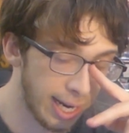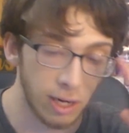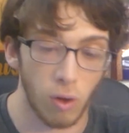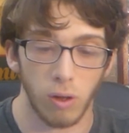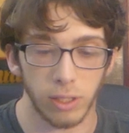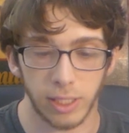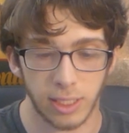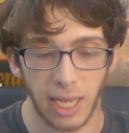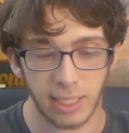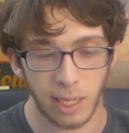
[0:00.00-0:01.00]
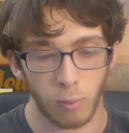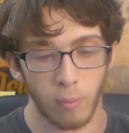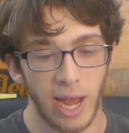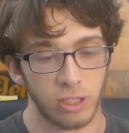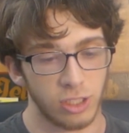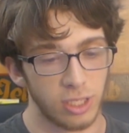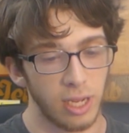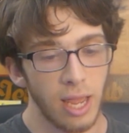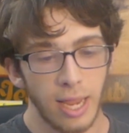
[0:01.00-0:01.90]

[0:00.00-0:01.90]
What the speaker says: at all in his last couple of matches.